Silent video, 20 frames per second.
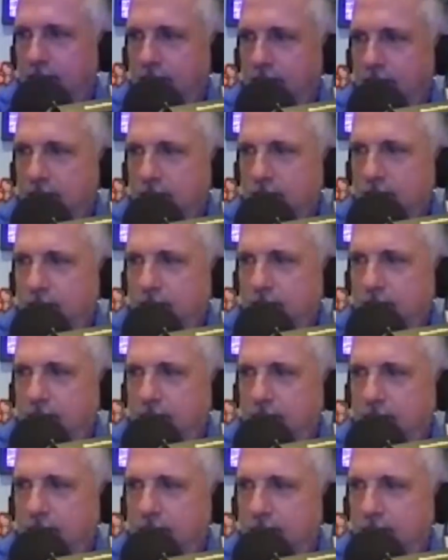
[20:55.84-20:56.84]

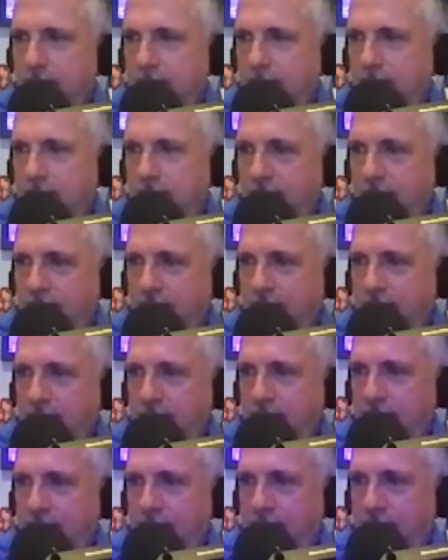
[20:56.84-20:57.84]

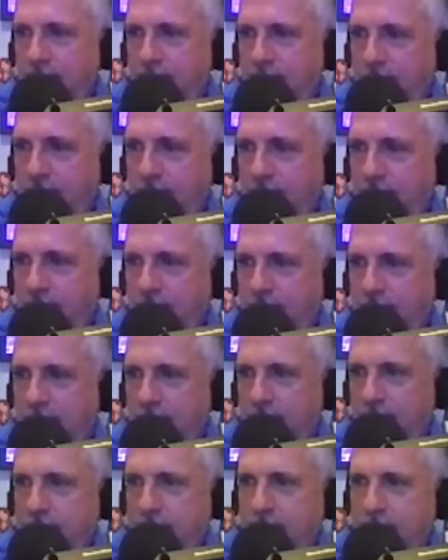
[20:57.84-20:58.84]

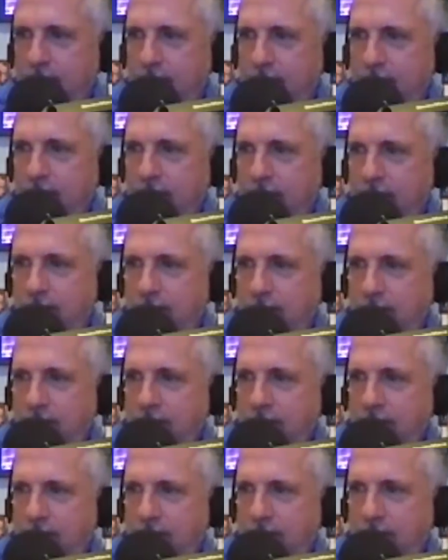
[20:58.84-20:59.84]

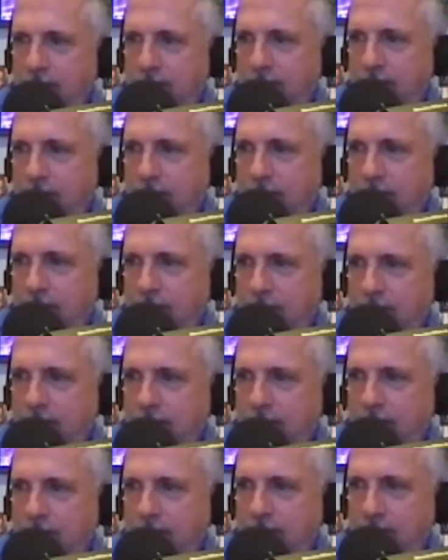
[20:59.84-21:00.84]

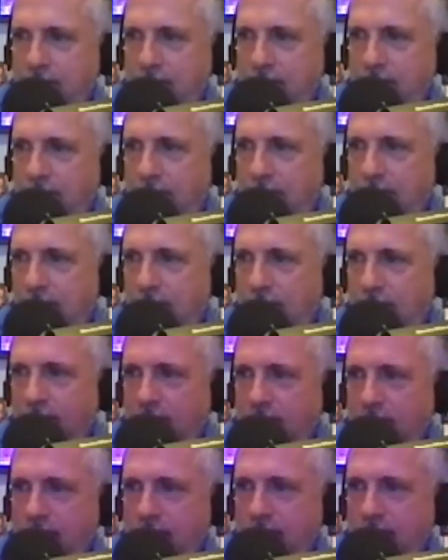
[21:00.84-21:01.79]
[no speech]